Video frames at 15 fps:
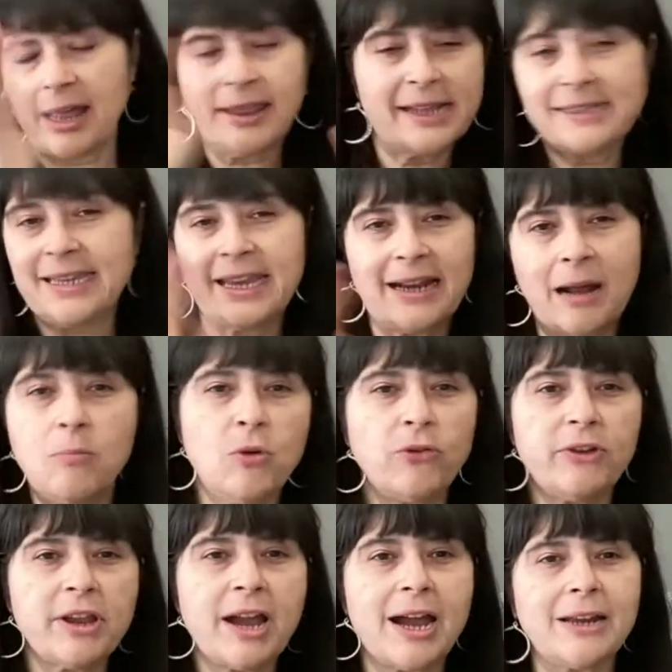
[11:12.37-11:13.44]
That's it. I'm
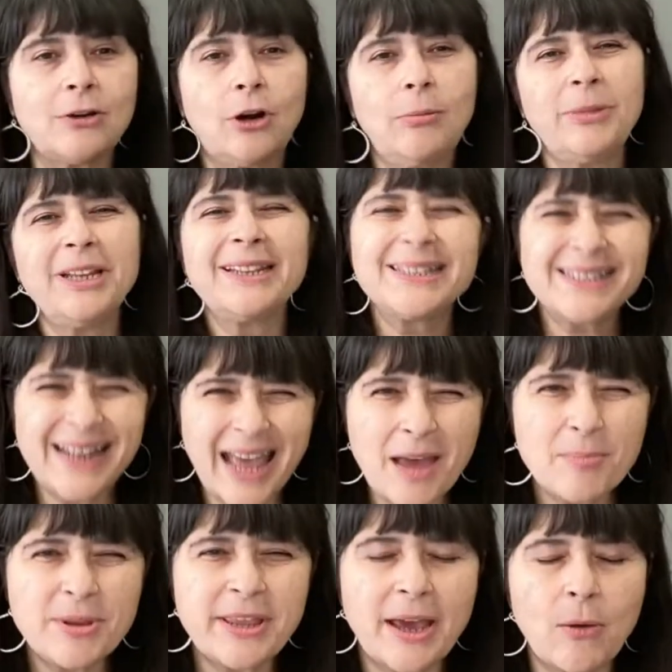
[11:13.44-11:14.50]
moving on. Normally it doesn't
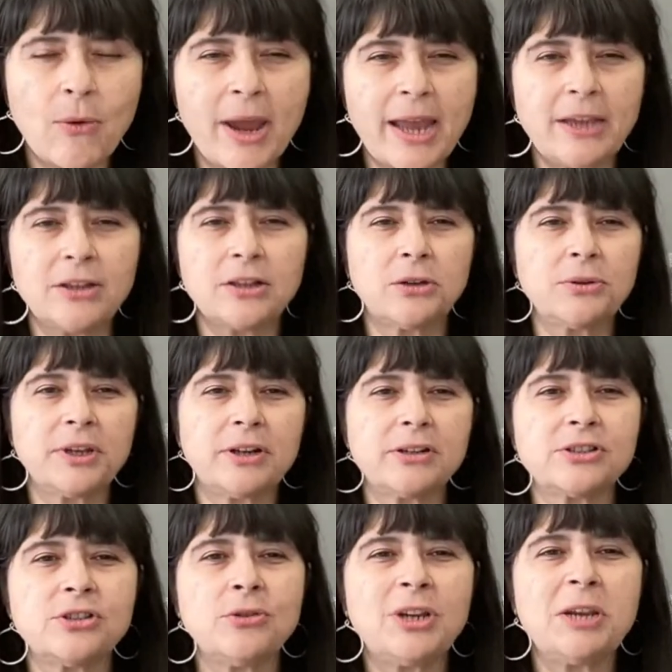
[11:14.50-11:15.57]
happen that way.
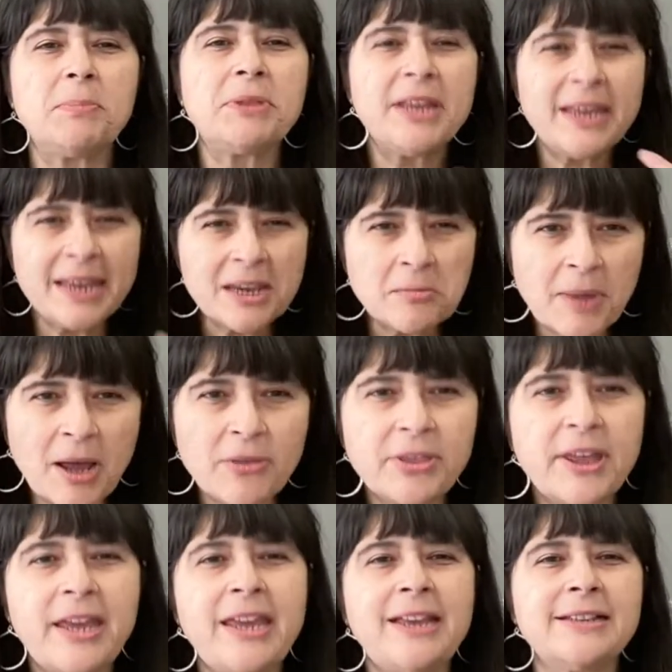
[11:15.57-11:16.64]
You keep thinking about
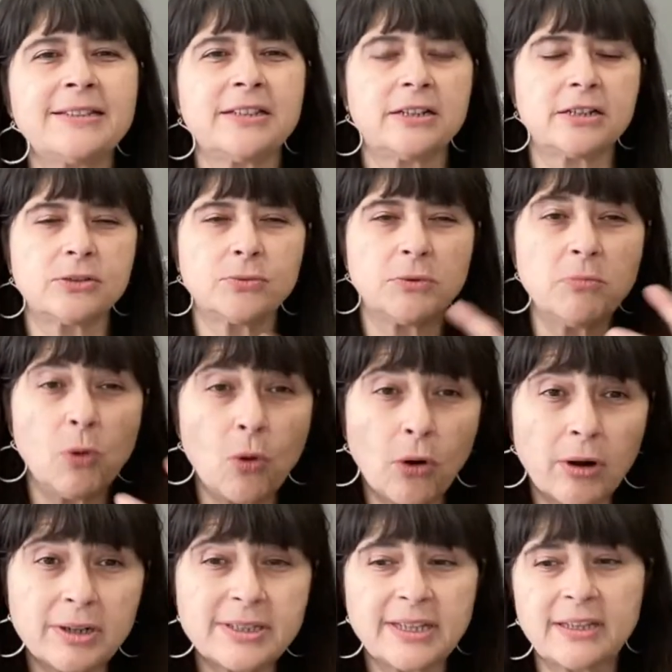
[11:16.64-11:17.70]
things, there's
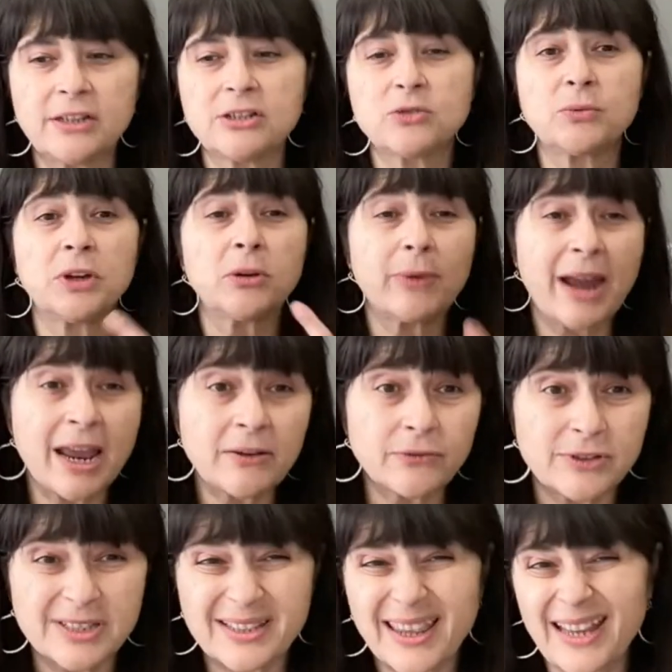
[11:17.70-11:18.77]
remorse and there's regret
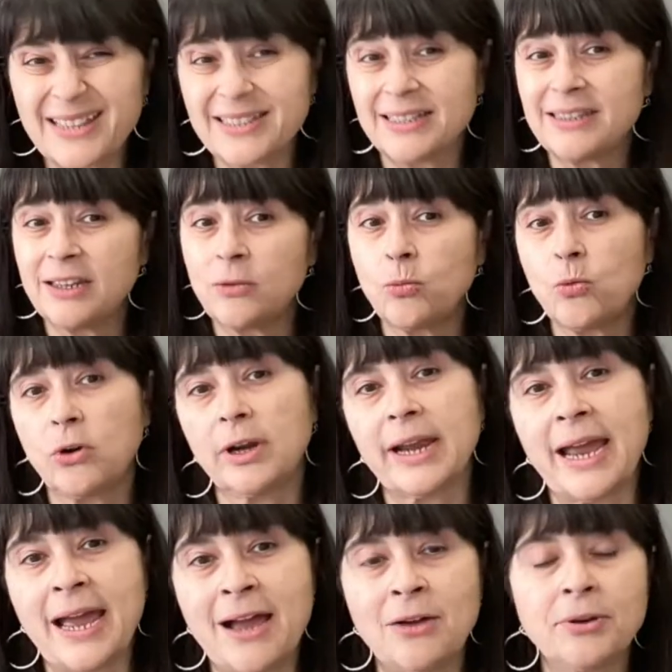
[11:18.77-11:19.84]
for things that didn't work
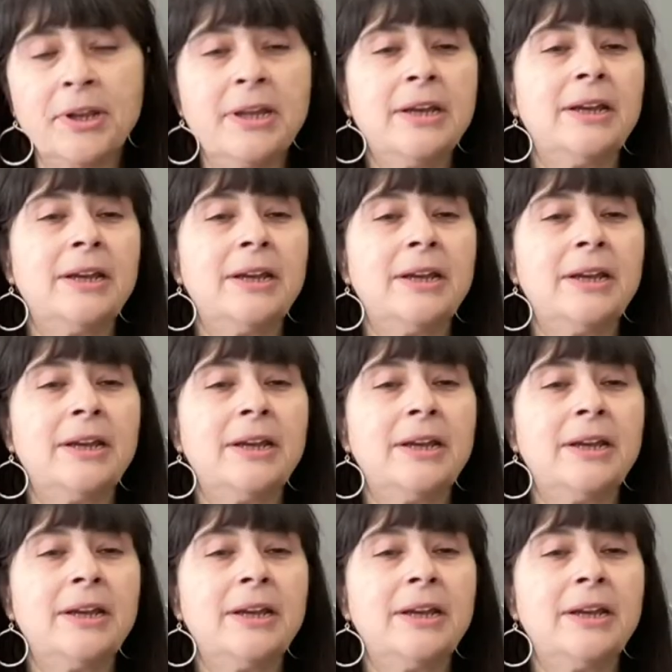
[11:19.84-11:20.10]
out.